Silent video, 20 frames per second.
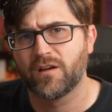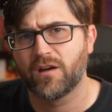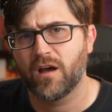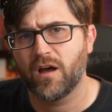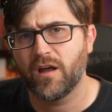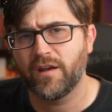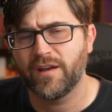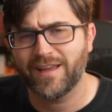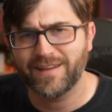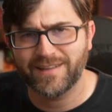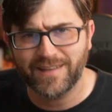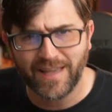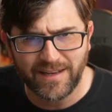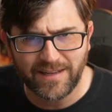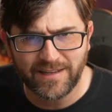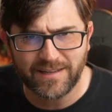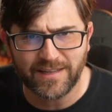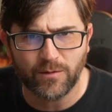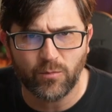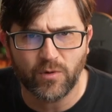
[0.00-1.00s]
an
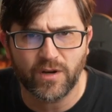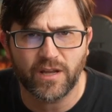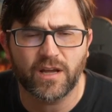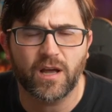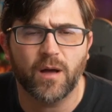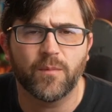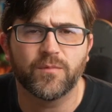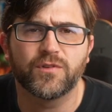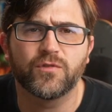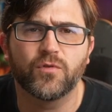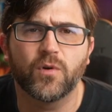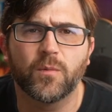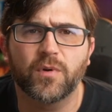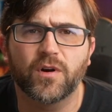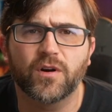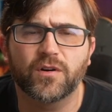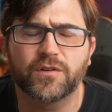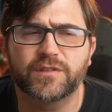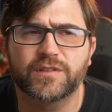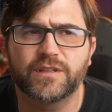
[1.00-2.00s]
identity when it comes to a
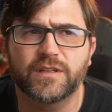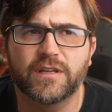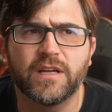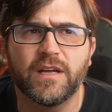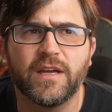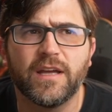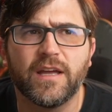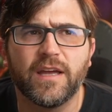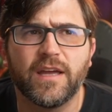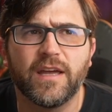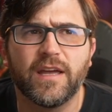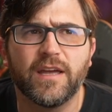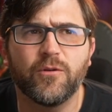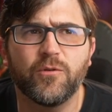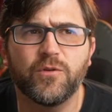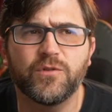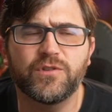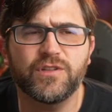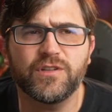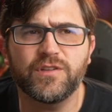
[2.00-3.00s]
person? It
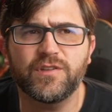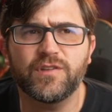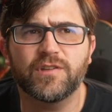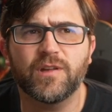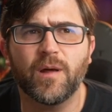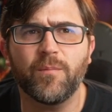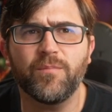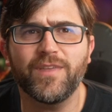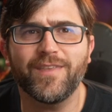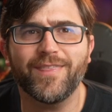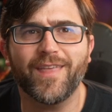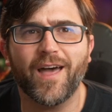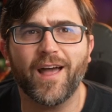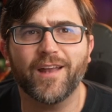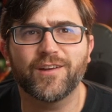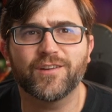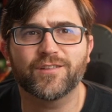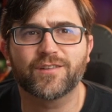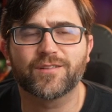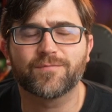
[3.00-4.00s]
was just something that
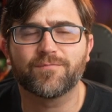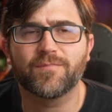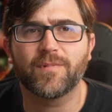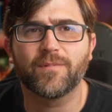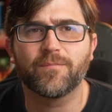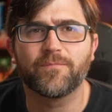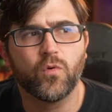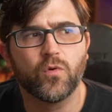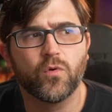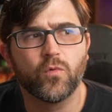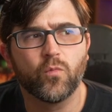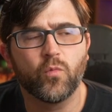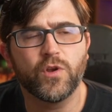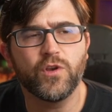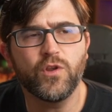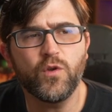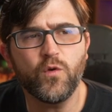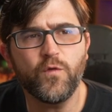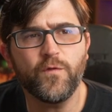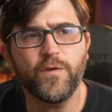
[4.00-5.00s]
I just, when
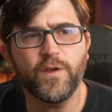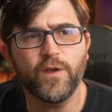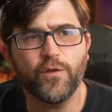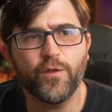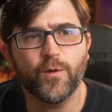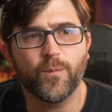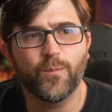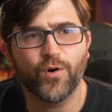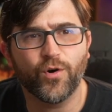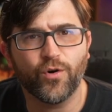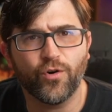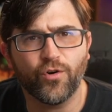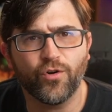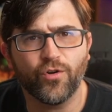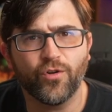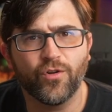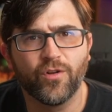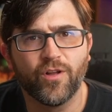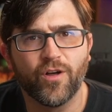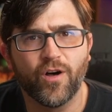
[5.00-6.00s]
you feel the
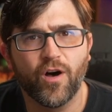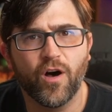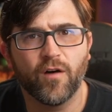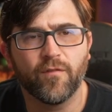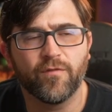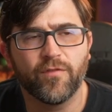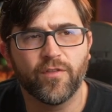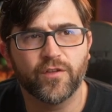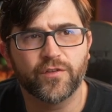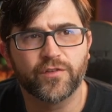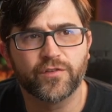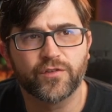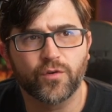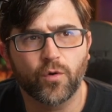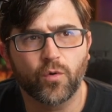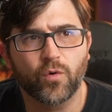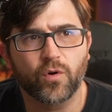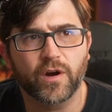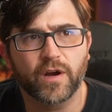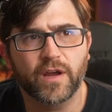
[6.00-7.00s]
pull of the
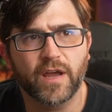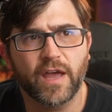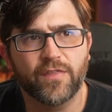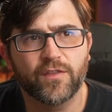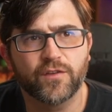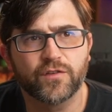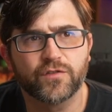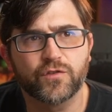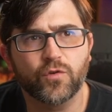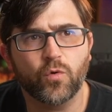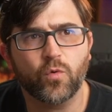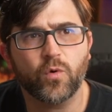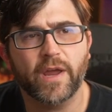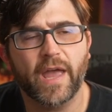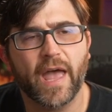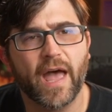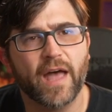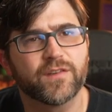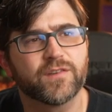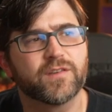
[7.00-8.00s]
story and the story
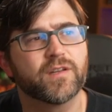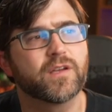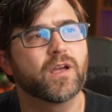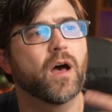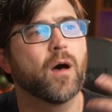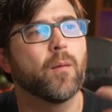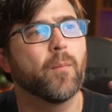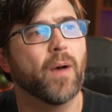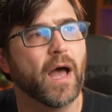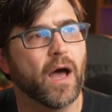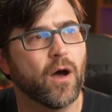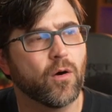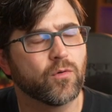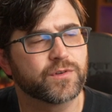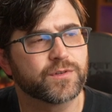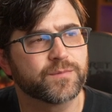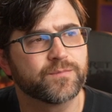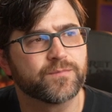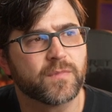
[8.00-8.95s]
has to come out,